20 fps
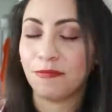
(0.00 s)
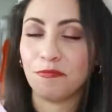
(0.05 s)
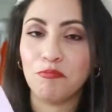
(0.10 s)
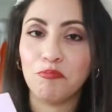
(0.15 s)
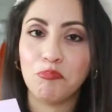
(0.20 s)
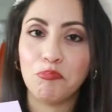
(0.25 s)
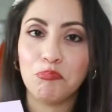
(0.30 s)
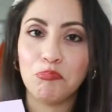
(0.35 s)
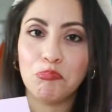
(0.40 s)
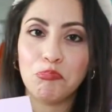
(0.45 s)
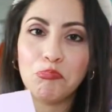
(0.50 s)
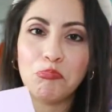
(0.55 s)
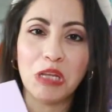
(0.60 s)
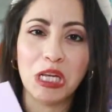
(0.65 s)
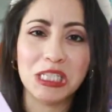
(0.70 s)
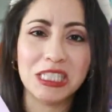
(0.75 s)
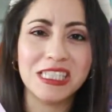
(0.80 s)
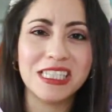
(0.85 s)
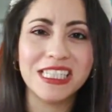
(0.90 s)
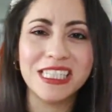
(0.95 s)
Hmm,
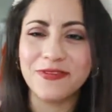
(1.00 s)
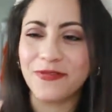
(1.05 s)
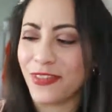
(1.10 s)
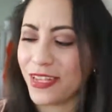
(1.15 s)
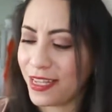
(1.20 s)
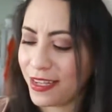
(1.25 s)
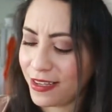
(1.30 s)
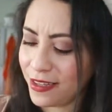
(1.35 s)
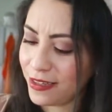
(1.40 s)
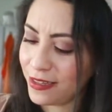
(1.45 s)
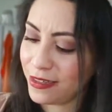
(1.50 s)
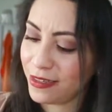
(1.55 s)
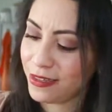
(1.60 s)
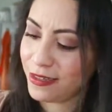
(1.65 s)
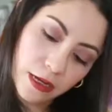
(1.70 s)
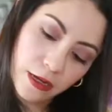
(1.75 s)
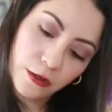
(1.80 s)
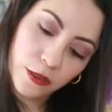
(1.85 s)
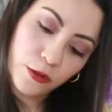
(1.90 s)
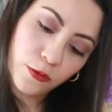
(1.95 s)
is this vegan?
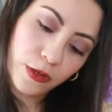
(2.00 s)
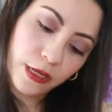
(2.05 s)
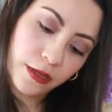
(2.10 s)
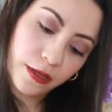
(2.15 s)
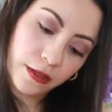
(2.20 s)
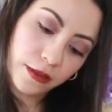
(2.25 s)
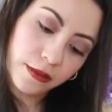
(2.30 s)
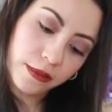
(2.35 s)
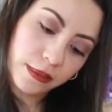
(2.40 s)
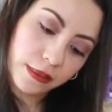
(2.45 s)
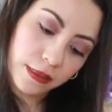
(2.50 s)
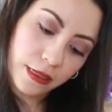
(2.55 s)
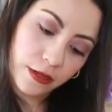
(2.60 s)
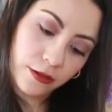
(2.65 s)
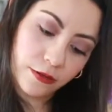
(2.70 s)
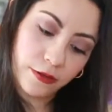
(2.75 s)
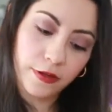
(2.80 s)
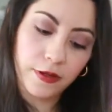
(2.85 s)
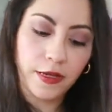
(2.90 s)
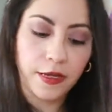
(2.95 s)
How do we get this
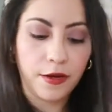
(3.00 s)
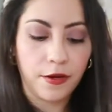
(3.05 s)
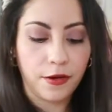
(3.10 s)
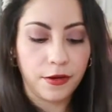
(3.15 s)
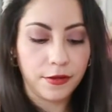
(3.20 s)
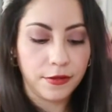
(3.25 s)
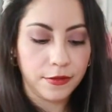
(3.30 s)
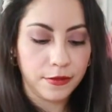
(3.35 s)
out of here?